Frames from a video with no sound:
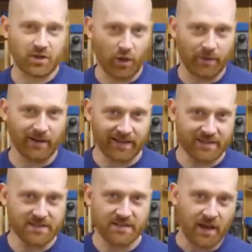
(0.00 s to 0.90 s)
So I hope you like
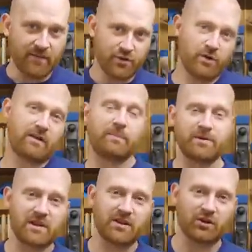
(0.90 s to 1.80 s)
this. If you do have any
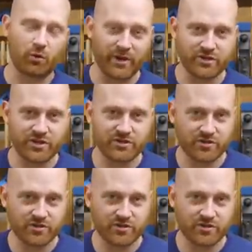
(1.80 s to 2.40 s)
particular questions,